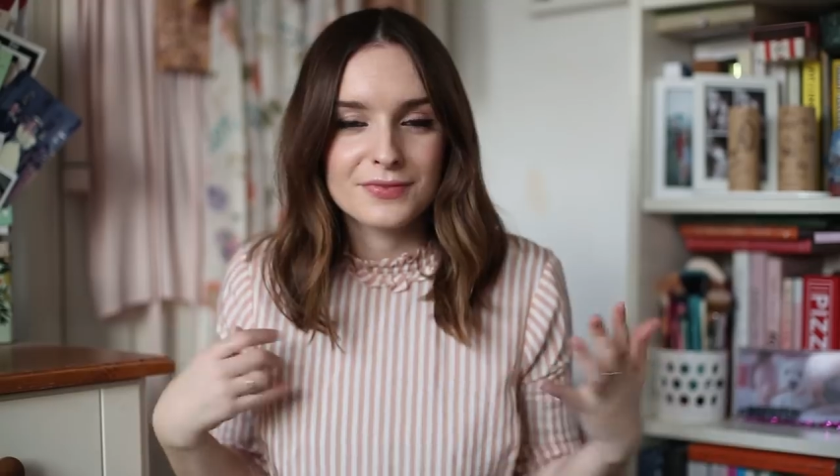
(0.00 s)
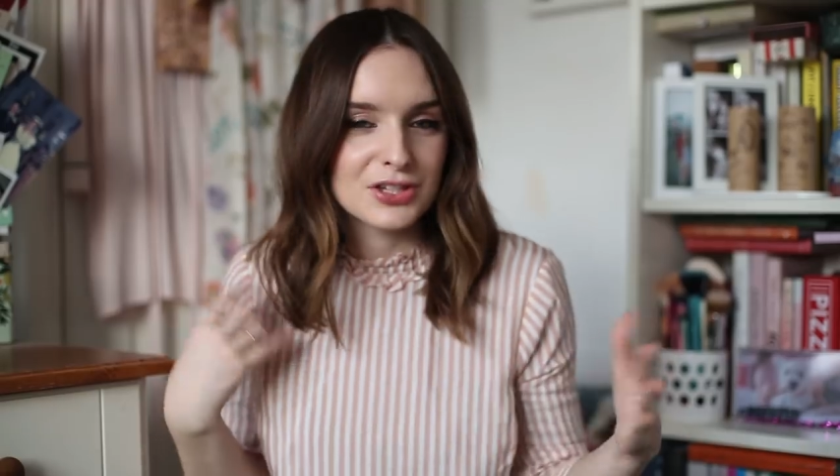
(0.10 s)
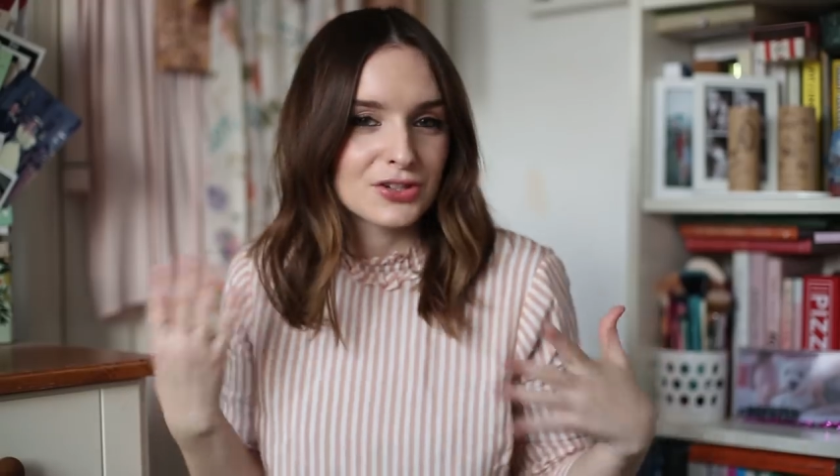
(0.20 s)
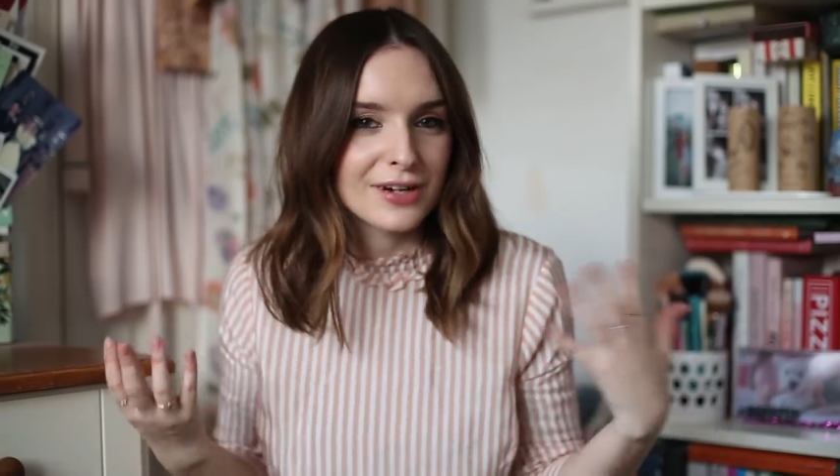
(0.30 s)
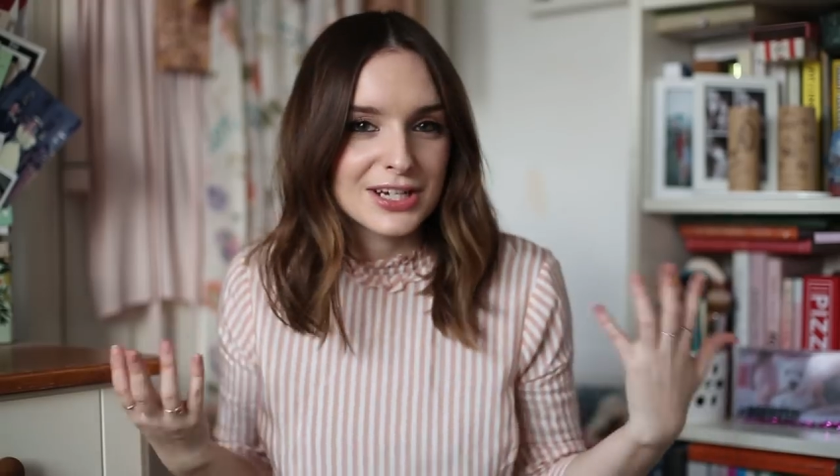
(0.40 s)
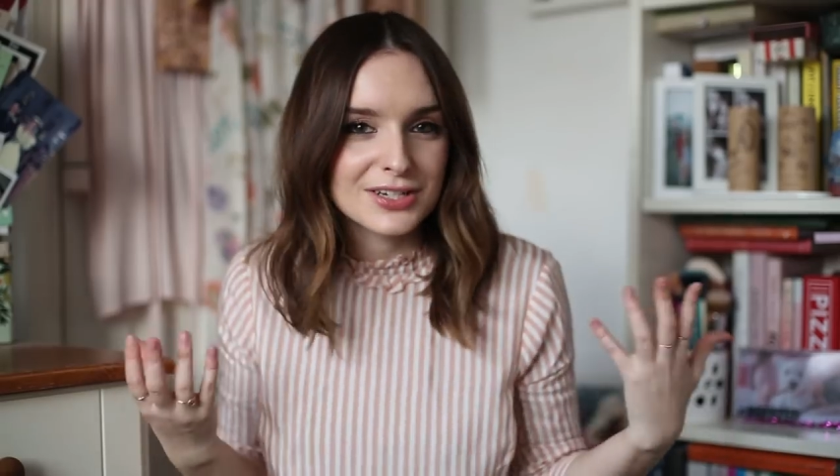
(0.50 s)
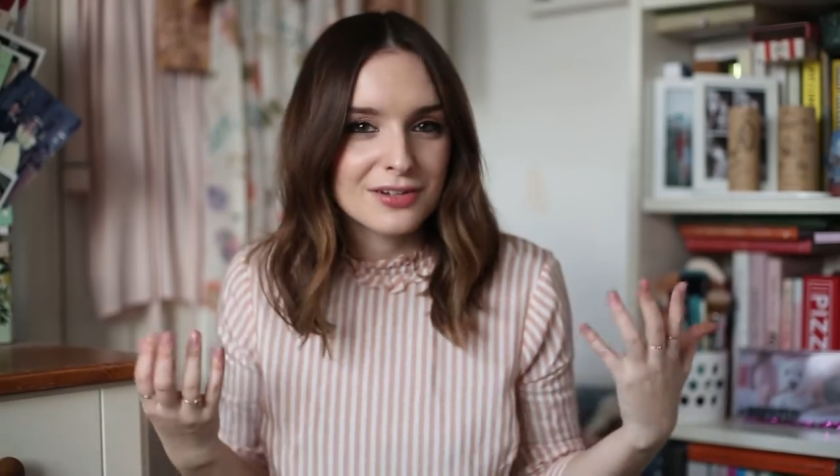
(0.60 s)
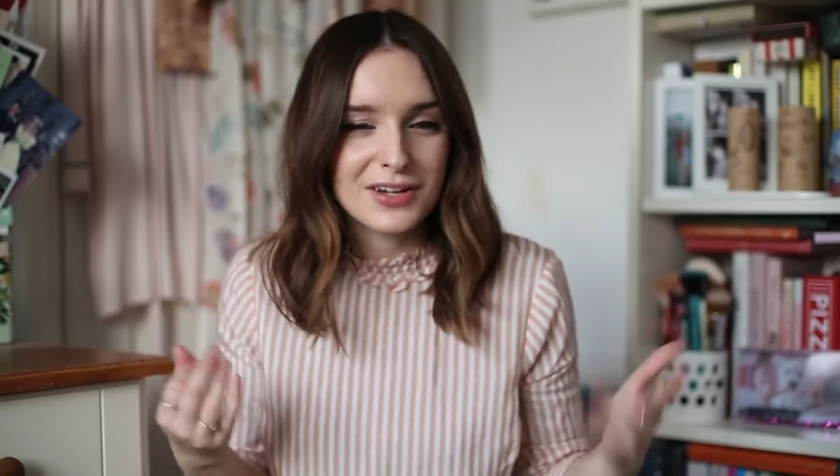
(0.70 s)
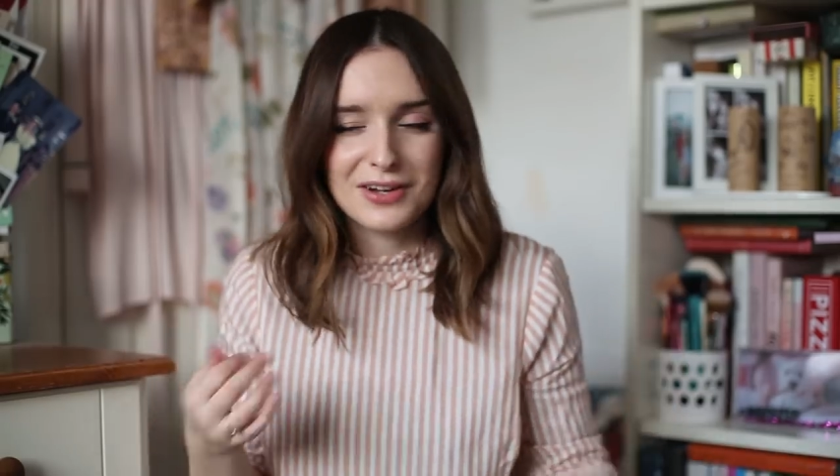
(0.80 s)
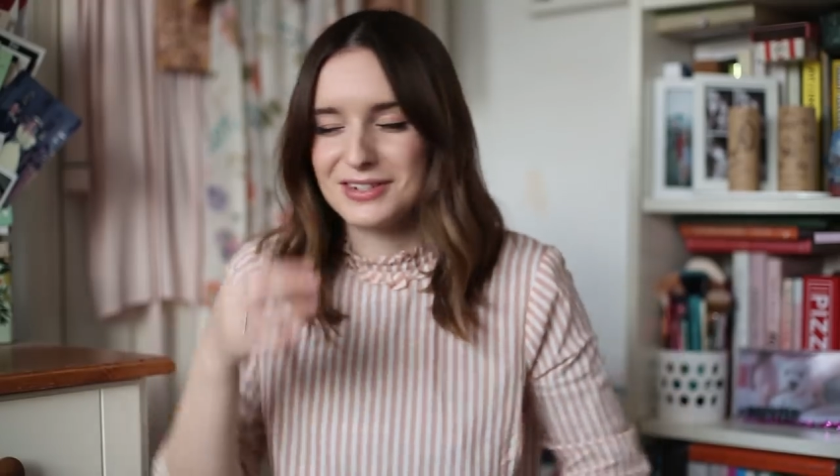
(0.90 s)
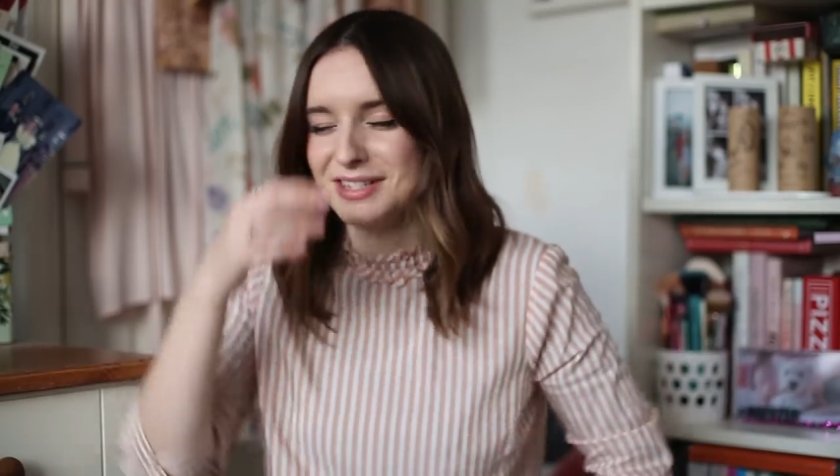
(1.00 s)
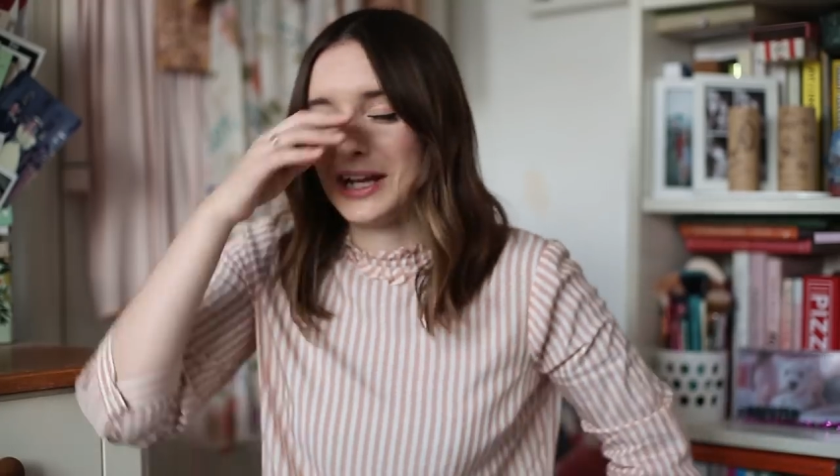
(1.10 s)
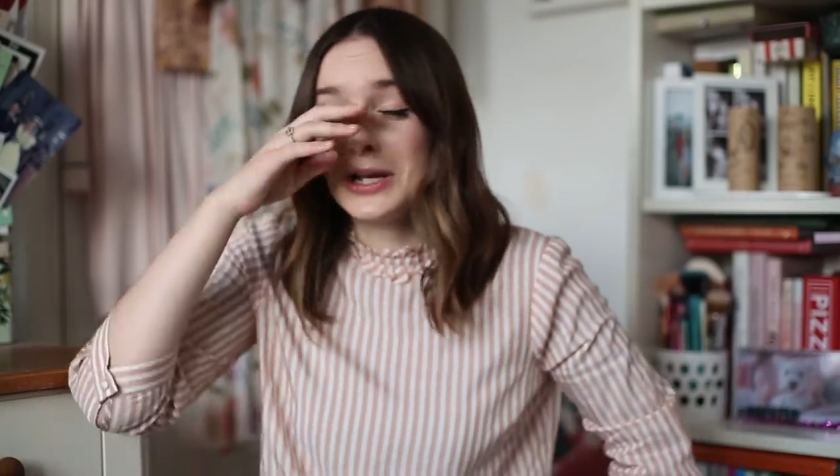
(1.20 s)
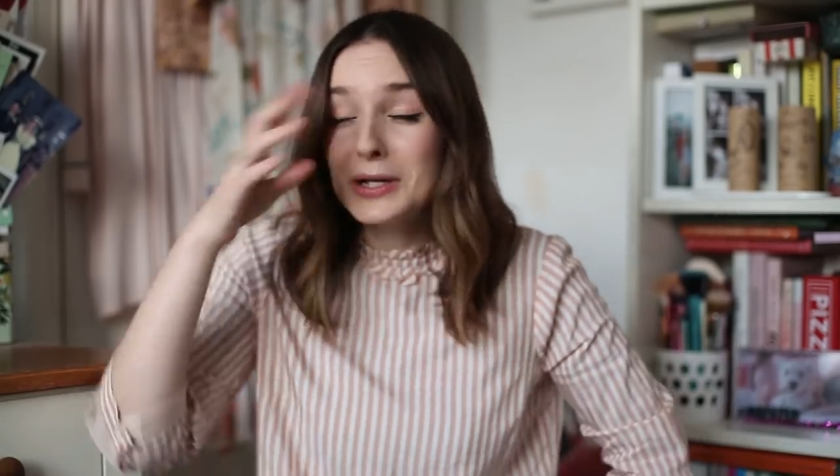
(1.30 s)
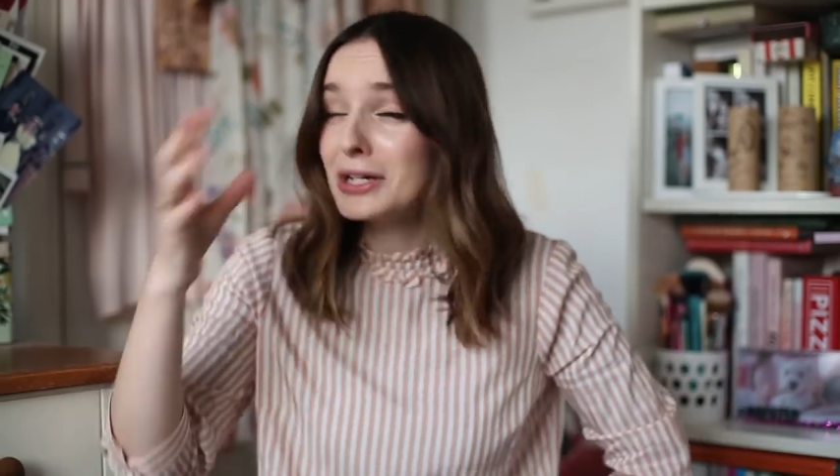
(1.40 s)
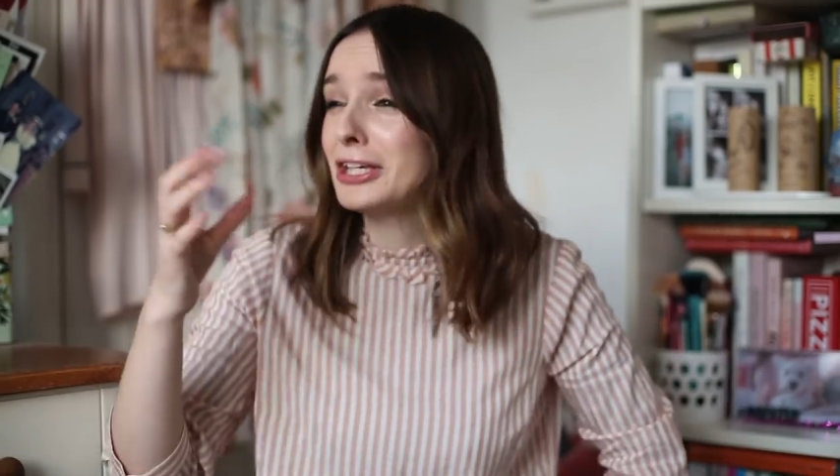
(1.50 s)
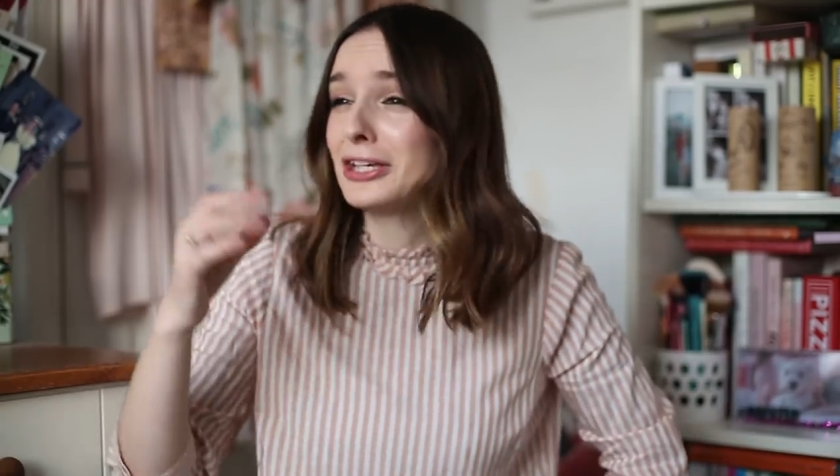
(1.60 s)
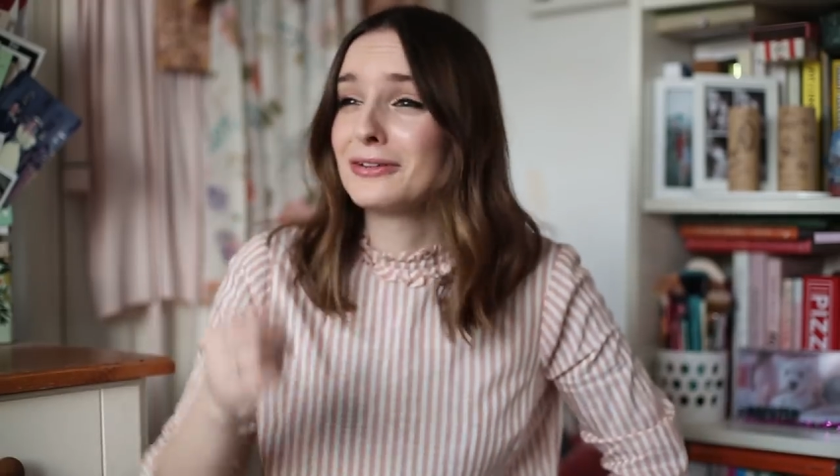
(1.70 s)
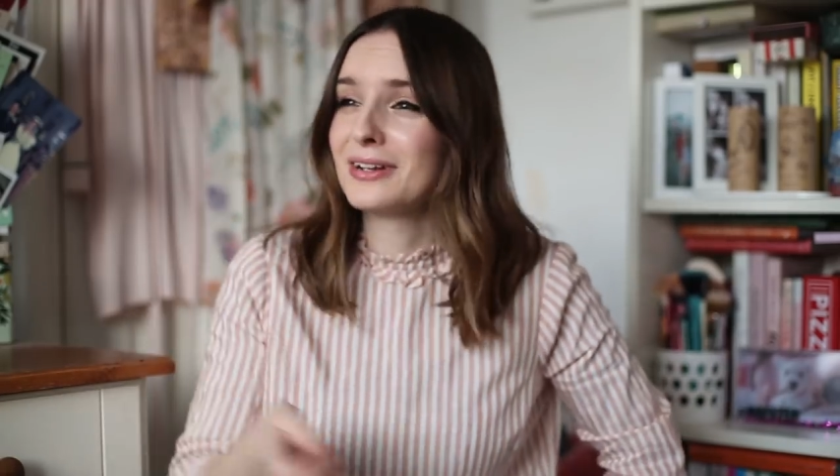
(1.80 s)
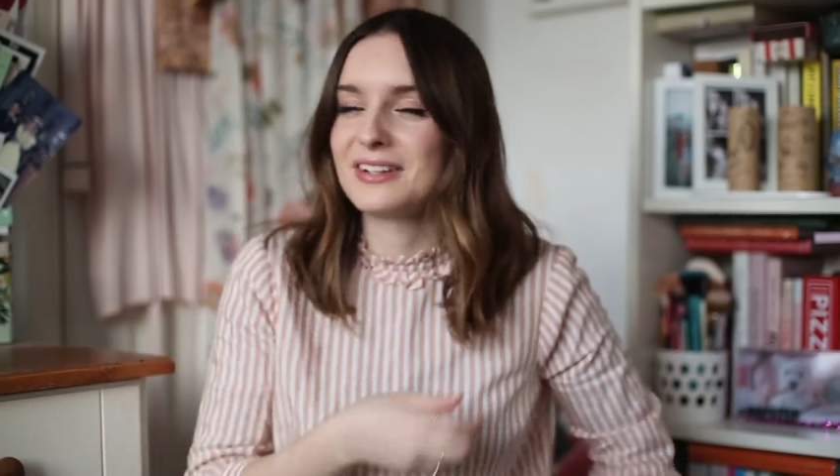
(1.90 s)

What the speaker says: for the duration of it. I was just like, look at you,